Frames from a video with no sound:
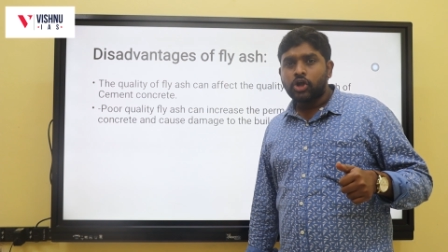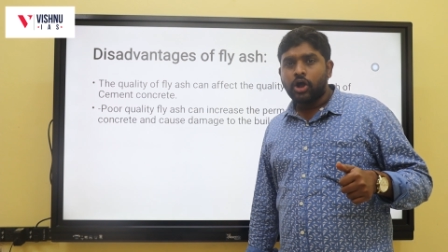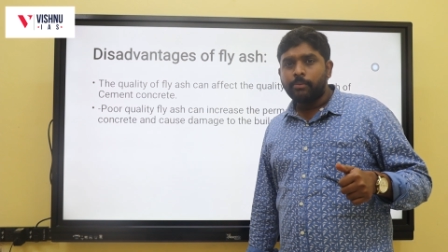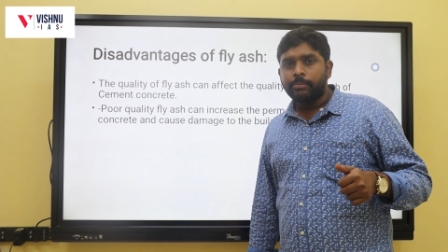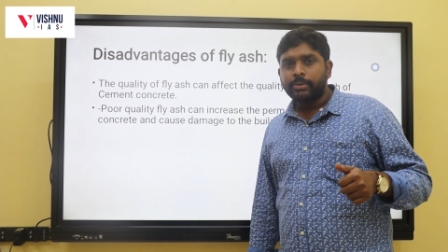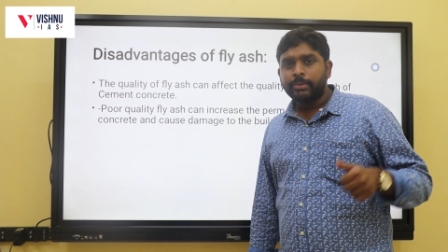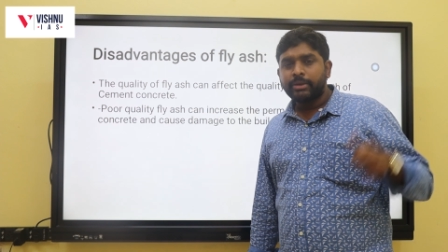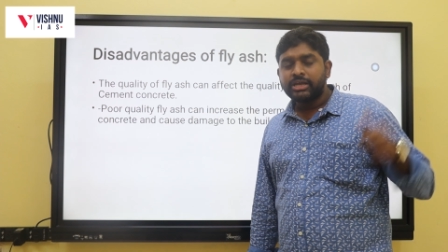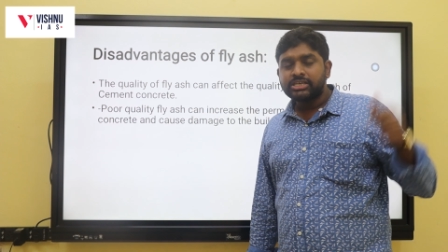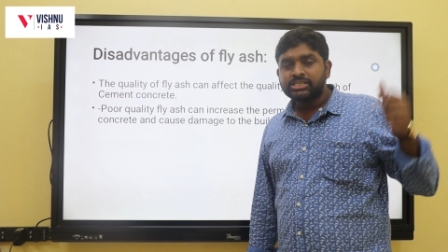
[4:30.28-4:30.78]

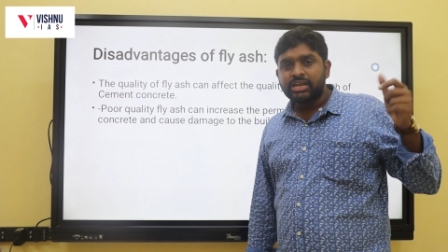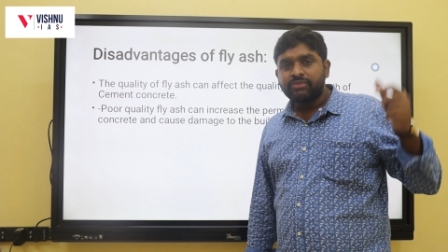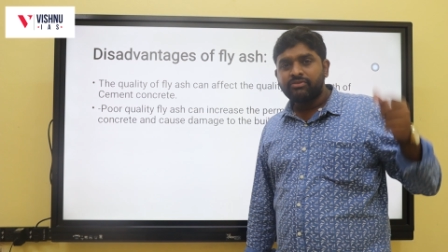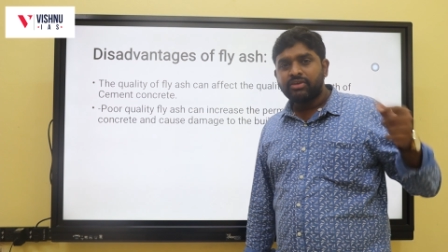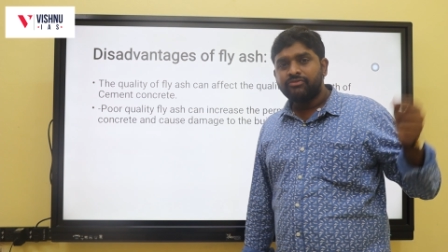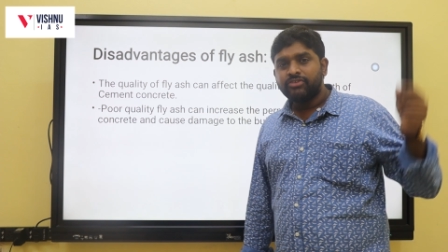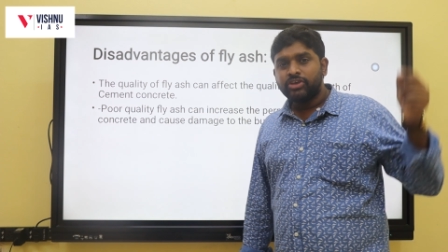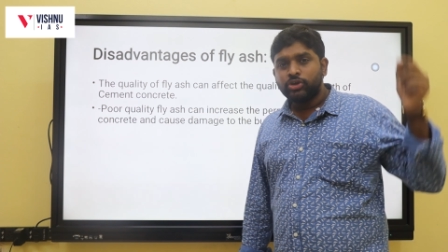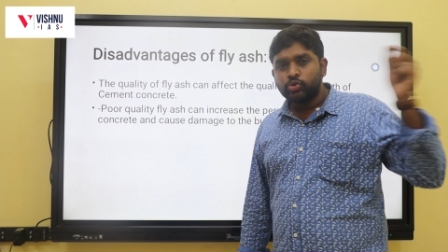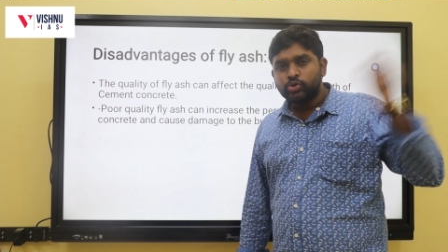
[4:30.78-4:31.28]
compromised
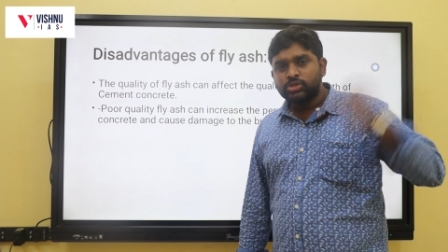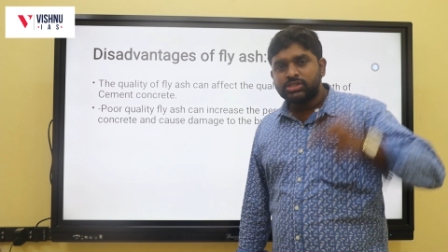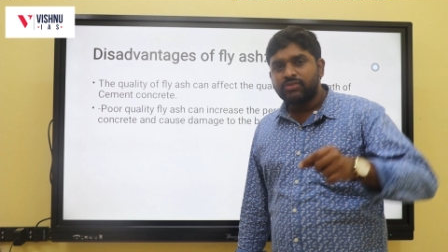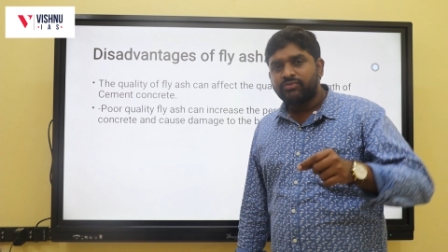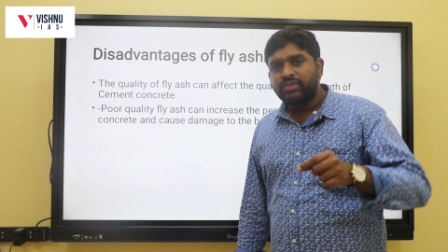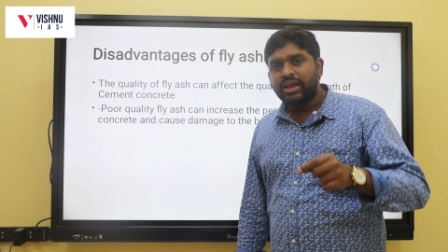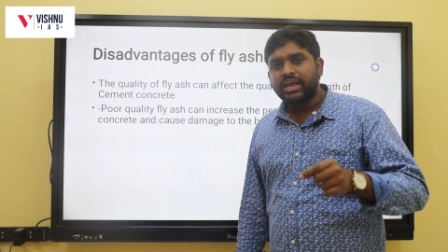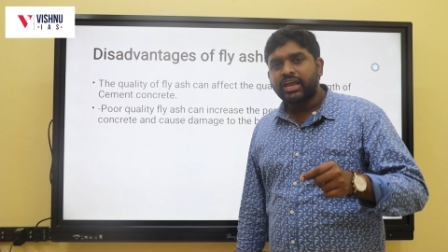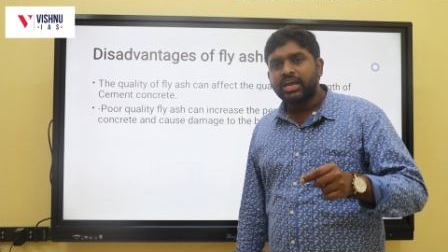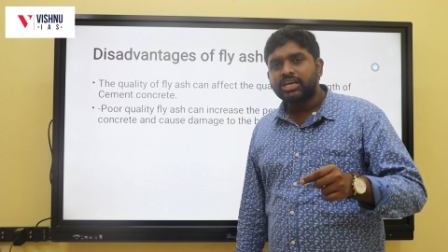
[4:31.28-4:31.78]
and when we use
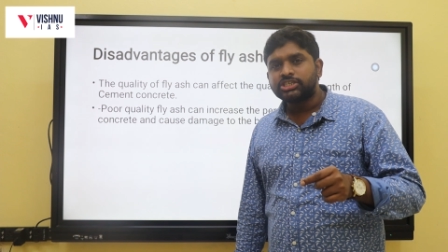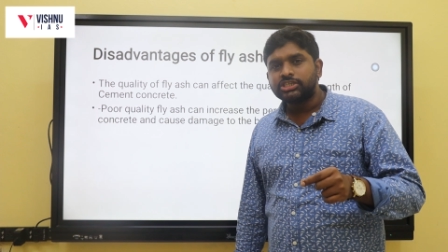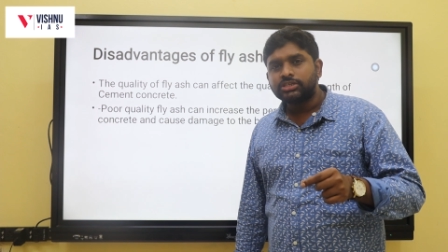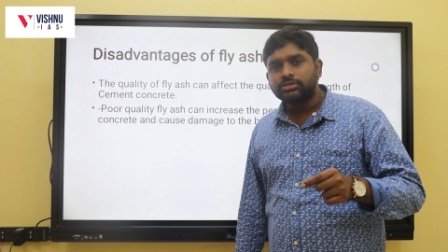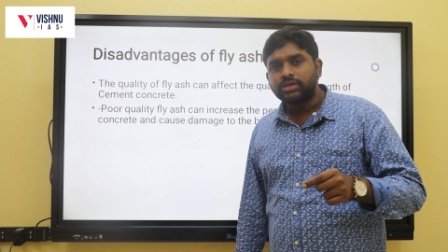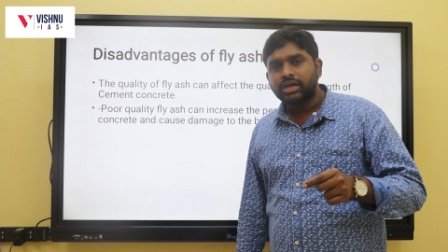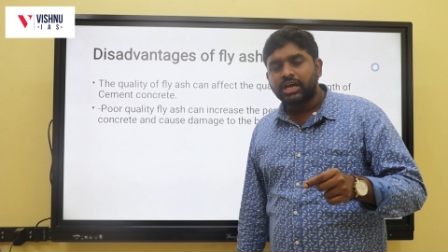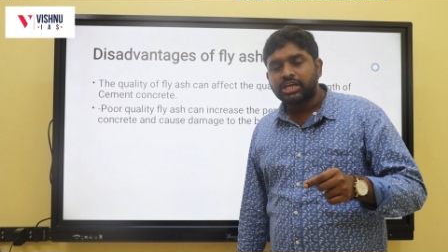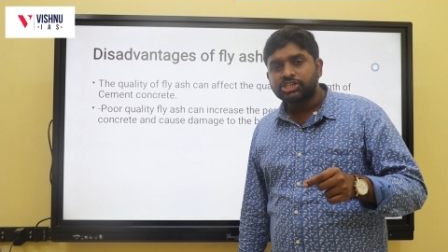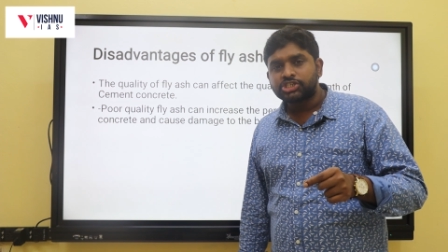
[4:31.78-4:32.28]
the fly ash
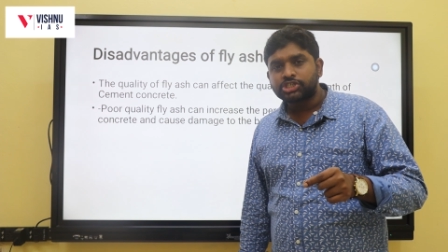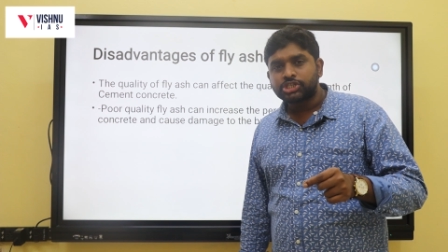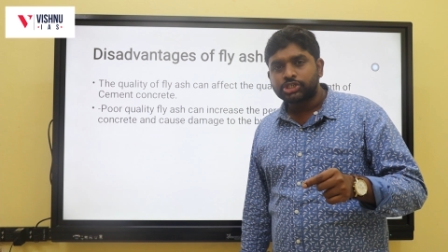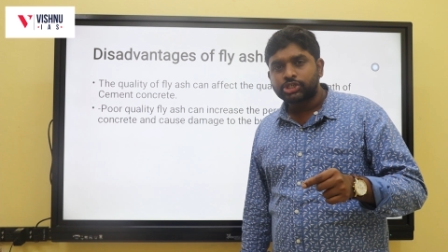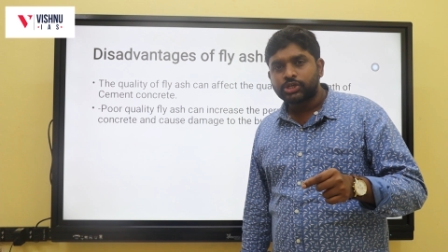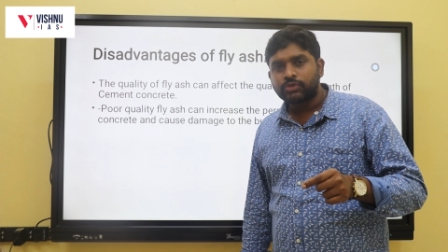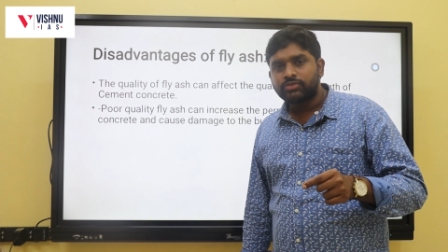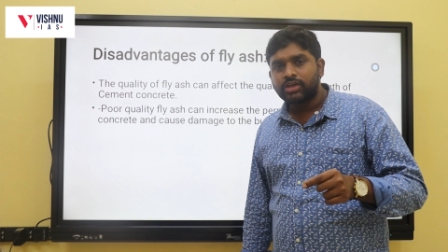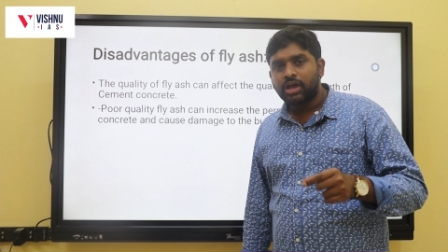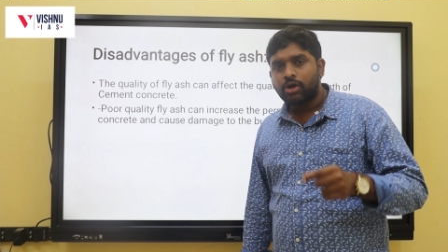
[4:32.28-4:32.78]
into the
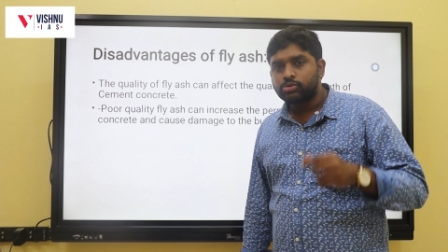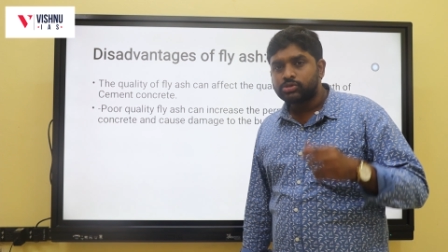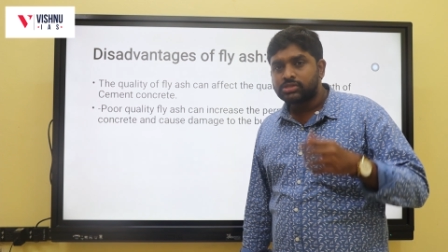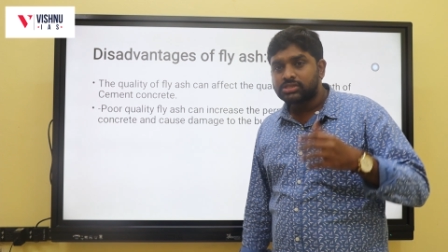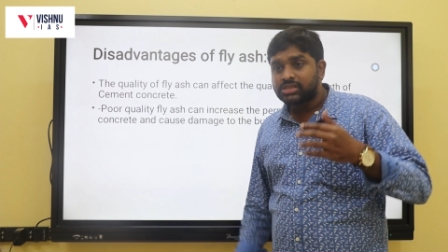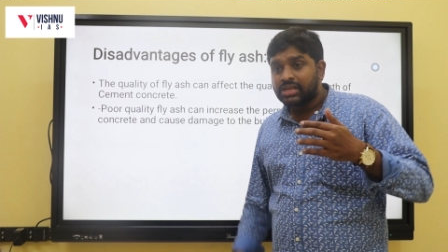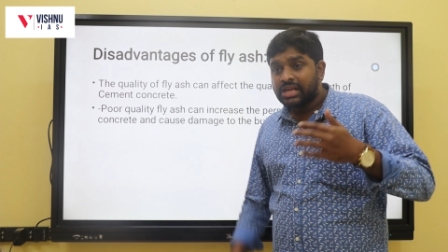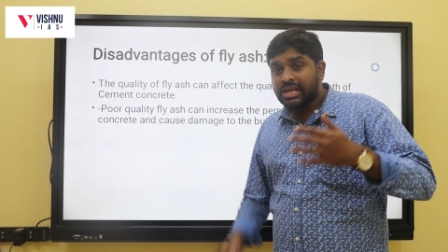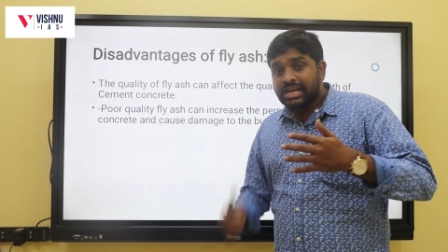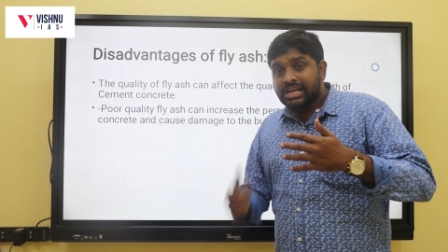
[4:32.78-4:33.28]
construction of the
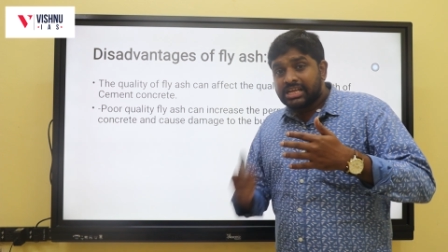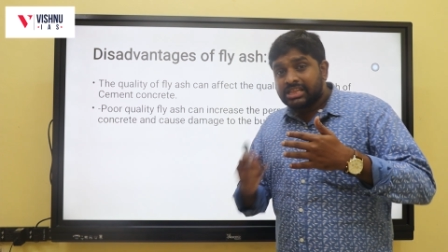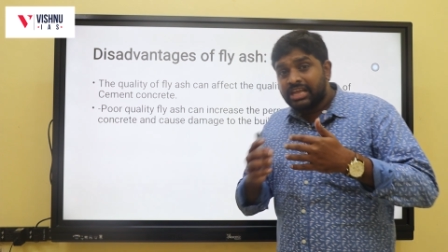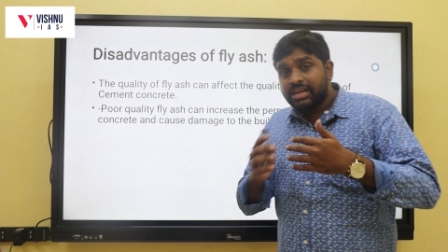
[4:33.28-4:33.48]
houses,